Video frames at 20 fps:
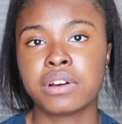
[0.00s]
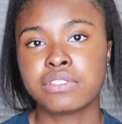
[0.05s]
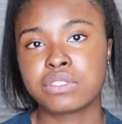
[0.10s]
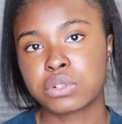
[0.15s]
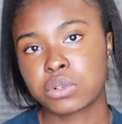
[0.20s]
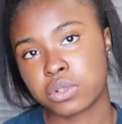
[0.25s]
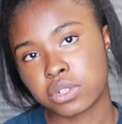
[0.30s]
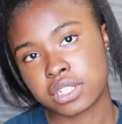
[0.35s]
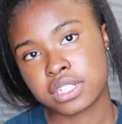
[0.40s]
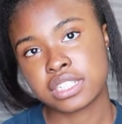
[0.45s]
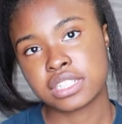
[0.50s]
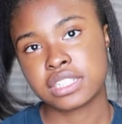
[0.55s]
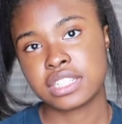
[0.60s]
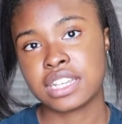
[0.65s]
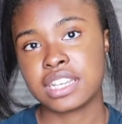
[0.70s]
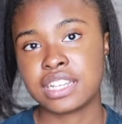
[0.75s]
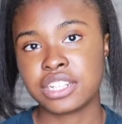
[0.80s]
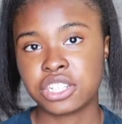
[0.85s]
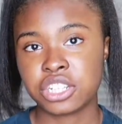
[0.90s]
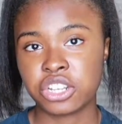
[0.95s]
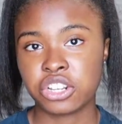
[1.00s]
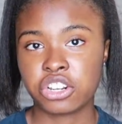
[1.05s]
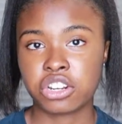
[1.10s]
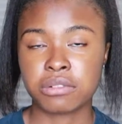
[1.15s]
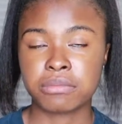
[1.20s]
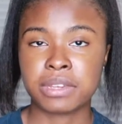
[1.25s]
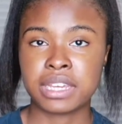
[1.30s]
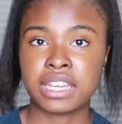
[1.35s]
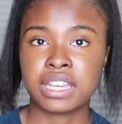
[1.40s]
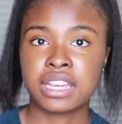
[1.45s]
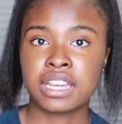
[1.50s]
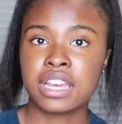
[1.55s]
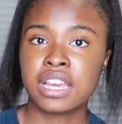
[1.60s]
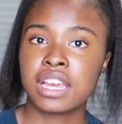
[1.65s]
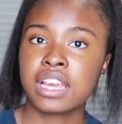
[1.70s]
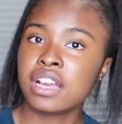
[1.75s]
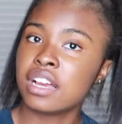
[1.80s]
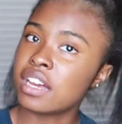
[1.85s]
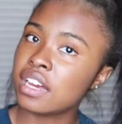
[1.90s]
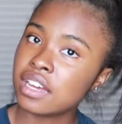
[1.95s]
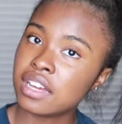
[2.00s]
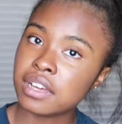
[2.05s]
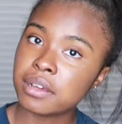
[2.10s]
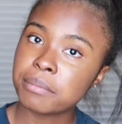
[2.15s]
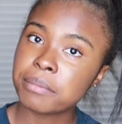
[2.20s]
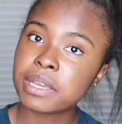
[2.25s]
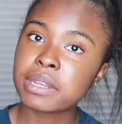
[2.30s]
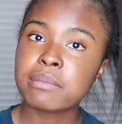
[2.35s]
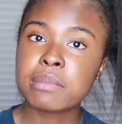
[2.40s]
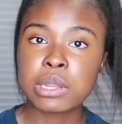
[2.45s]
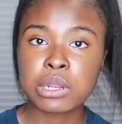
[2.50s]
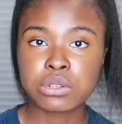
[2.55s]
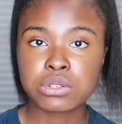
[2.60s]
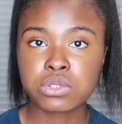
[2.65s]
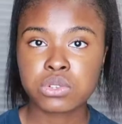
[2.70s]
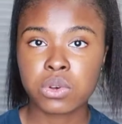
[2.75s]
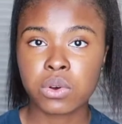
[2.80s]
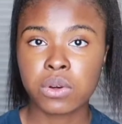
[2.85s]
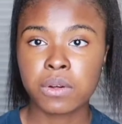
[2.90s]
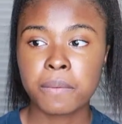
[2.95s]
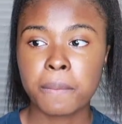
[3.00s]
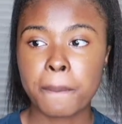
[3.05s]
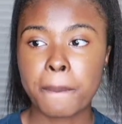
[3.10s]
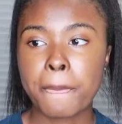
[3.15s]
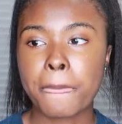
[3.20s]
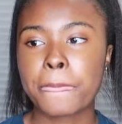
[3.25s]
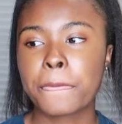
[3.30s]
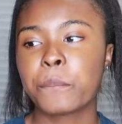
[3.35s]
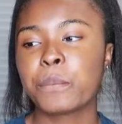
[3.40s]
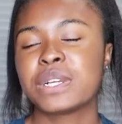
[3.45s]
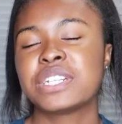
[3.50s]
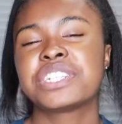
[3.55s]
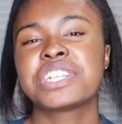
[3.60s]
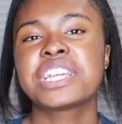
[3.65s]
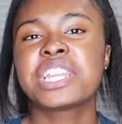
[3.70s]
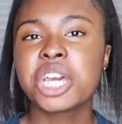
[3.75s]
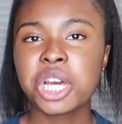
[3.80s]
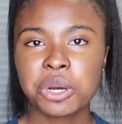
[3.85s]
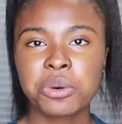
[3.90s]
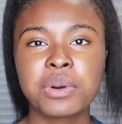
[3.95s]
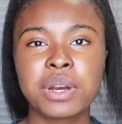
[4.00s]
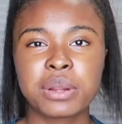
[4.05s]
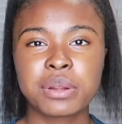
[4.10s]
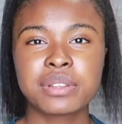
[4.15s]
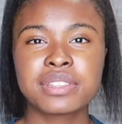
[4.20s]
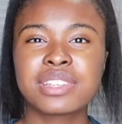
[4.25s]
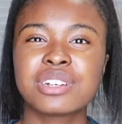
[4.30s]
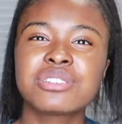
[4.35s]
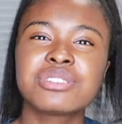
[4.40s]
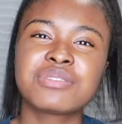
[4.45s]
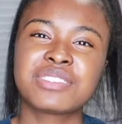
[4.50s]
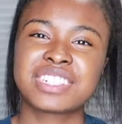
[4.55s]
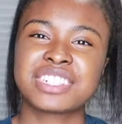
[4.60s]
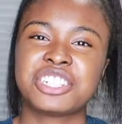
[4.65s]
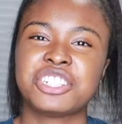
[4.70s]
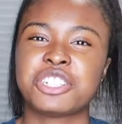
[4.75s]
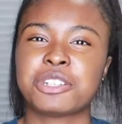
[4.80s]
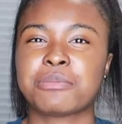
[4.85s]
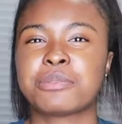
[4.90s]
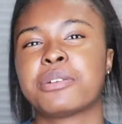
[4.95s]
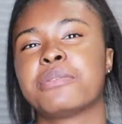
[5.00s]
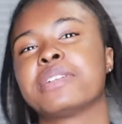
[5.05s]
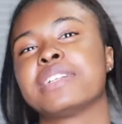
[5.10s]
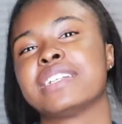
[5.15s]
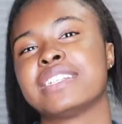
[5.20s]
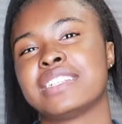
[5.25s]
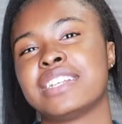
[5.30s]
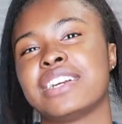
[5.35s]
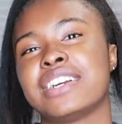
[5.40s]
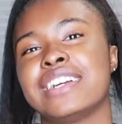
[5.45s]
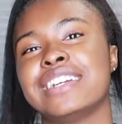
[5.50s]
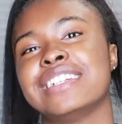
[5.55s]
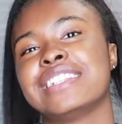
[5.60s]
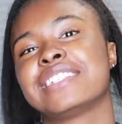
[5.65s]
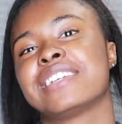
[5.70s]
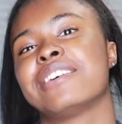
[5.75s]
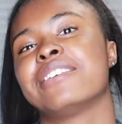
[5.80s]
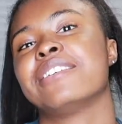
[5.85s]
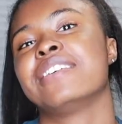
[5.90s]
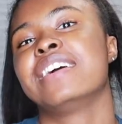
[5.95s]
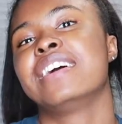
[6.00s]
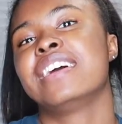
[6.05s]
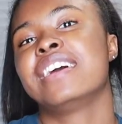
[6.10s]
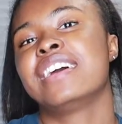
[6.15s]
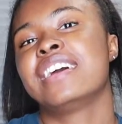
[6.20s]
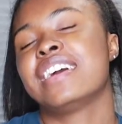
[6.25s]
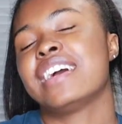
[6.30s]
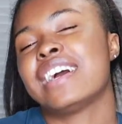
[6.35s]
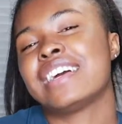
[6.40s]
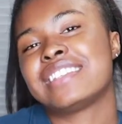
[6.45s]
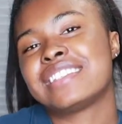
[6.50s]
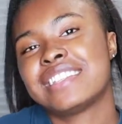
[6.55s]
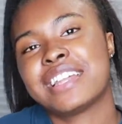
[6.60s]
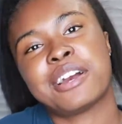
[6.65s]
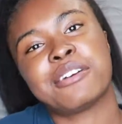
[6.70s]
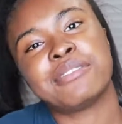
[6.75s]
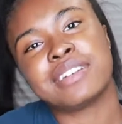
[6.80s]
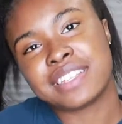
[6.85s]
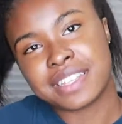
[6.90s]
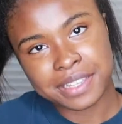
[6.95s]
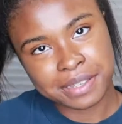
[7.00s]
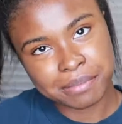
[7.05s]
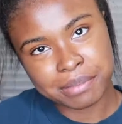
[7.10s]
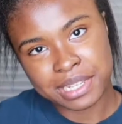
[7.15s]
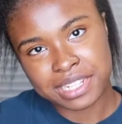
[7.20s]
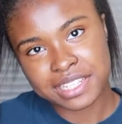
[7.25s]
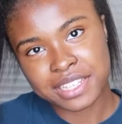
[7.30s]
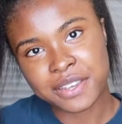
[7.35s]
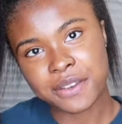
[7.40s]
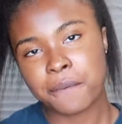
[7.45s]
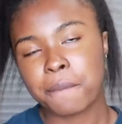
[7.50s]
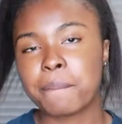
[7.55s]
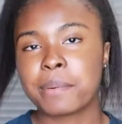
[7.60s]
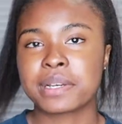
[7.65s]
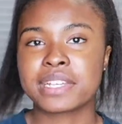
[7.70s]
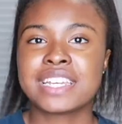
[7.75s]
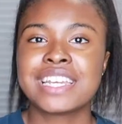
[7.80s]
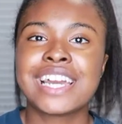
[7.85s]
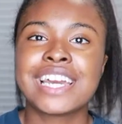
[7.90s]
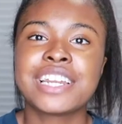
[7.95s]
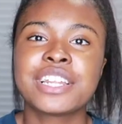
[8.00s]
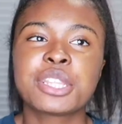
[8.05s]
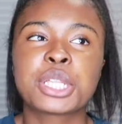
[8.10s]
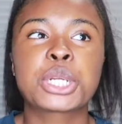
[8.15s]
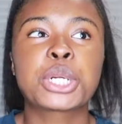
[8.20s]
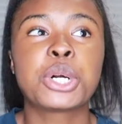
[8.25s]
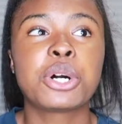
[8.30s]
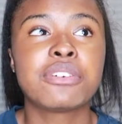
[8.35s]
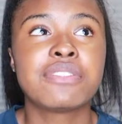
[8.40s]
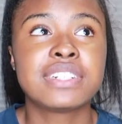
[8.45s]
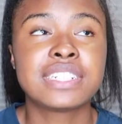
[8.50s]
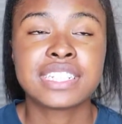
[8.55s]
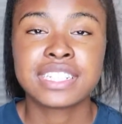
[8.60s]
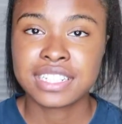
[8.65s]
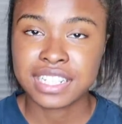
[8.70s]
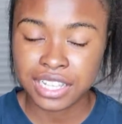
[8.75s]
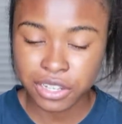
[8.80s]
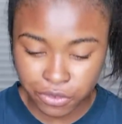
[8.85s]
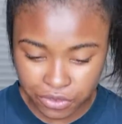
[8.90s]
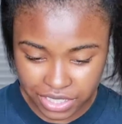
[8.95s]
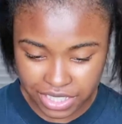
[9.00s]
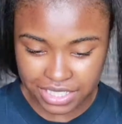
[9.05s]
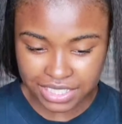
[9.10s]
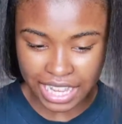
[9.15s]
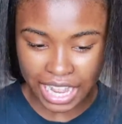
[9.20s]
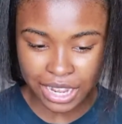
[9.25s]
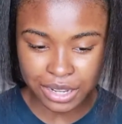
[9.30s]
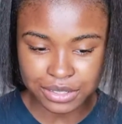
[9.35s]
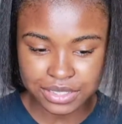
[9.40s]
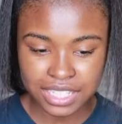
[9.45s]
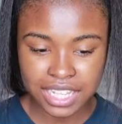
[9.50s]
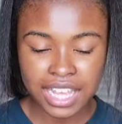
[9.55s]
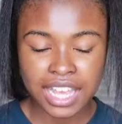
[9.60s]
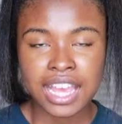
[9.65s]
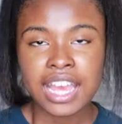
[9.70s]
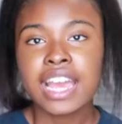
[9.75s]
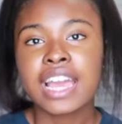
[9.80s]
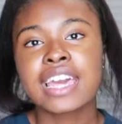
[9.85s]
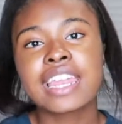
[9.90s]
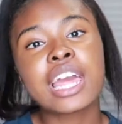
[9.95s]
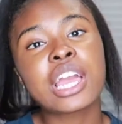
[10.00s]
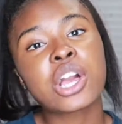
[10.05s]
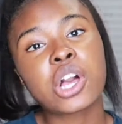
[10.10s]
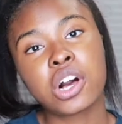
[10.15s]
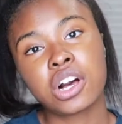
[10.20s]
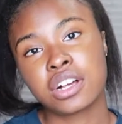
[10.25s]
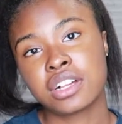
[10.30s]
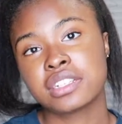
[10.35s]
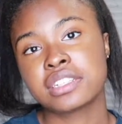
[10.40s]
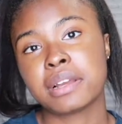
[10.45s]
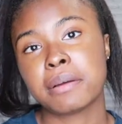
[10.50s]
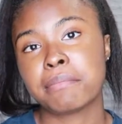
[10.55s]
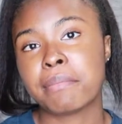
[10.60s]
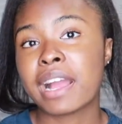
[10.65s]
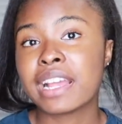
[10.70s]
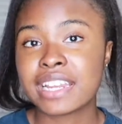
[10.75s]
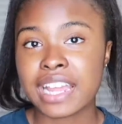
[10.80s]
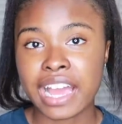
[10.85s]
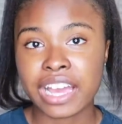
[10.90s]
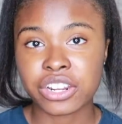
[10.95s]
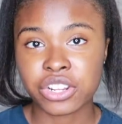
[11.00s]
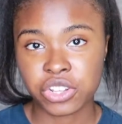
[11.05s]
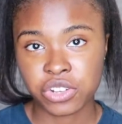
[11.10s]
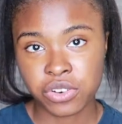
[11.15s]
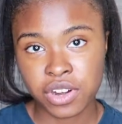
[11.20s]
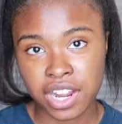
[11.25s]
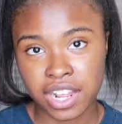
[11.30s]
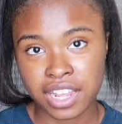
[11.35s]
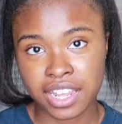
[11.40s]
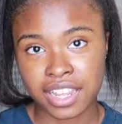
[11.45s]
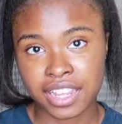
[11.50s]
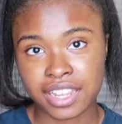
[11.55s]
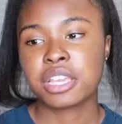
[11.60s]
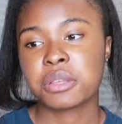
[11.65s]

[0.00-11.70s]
Of course, he cheated on me in middle school, which, you know, those relationships aren't really serious, so it's not really a big deal. But he had another girl over his house, and I called my dad crying.